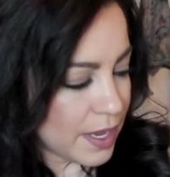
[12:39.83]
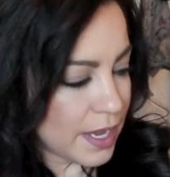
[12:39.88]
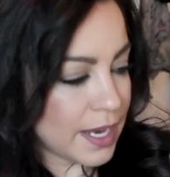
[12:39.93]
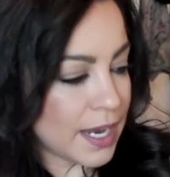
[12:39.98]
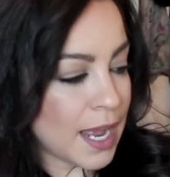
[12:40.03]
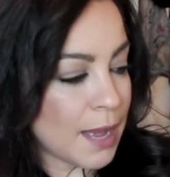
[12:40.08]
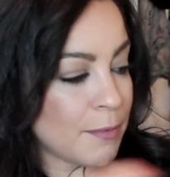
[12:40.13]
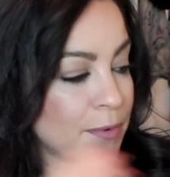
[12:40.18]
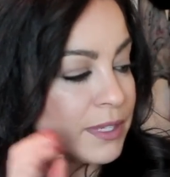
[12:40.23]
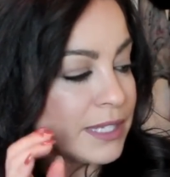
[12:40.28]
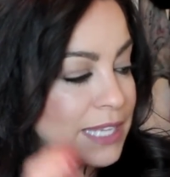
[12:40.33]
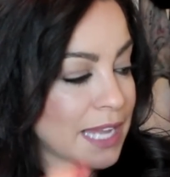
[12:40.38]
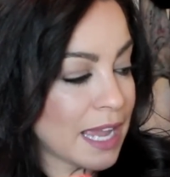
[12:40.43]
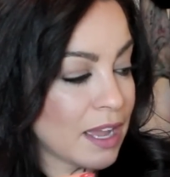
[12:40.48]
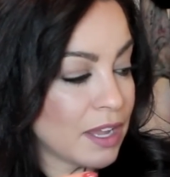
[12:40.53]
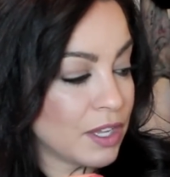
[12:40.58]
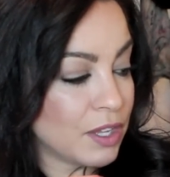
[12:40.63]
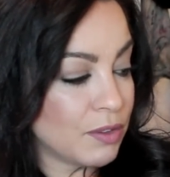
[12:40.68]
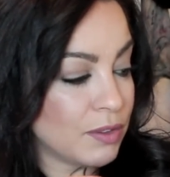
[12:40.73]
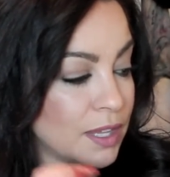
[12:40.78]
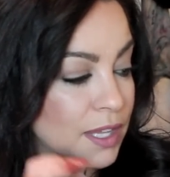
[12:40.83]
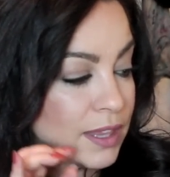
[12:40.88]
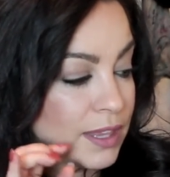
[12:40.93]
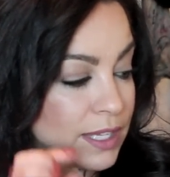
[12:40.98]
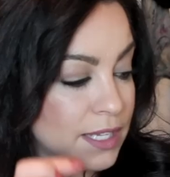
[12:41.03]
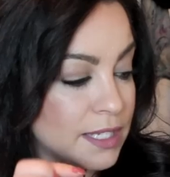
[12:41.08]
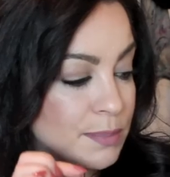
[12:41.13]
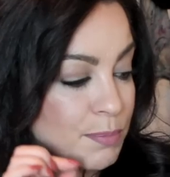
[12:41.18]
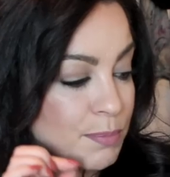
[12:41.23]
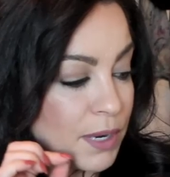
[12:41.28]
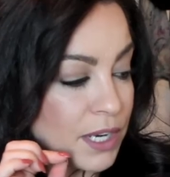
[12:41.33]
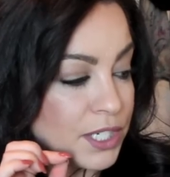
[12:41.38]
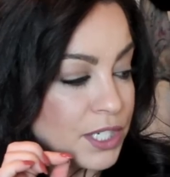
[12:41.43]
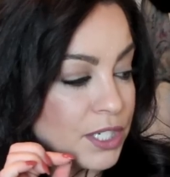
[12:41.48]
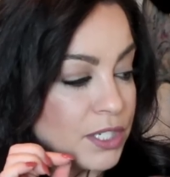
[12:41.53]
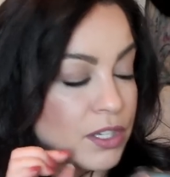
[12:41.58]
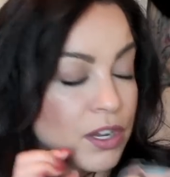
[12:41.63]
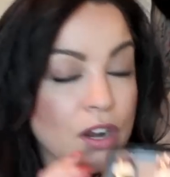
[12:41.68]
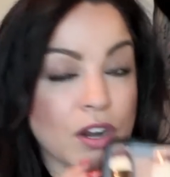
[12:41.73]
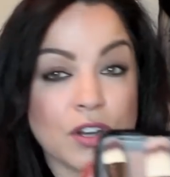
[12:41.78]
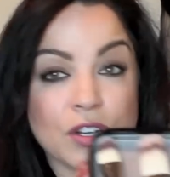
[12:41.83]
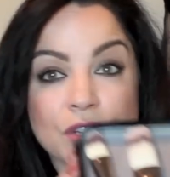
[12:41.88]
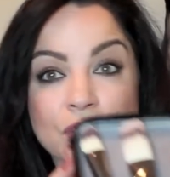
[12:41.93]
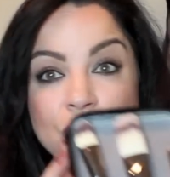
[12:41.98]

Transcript: And I will tell you that these brushes are